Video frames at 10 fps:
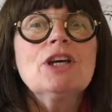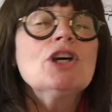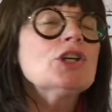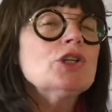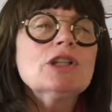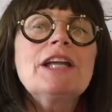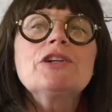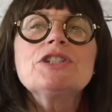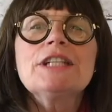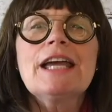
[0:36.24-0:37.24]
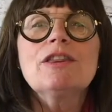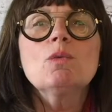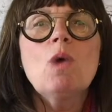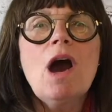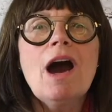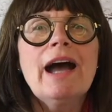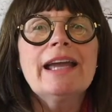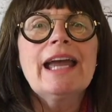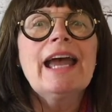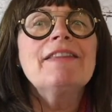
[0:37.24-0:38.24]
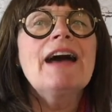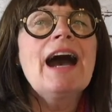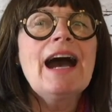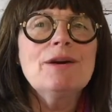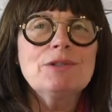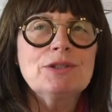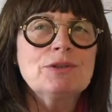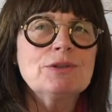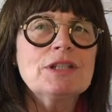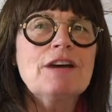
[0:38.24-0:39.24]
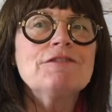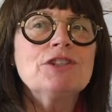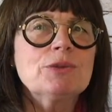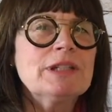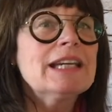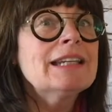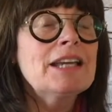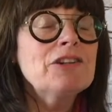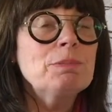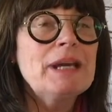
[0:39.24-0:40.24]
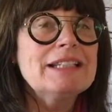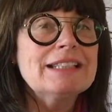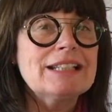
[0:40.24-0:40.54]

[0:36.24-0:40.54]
You'll understand the why and the how-tos of doing an underpainting.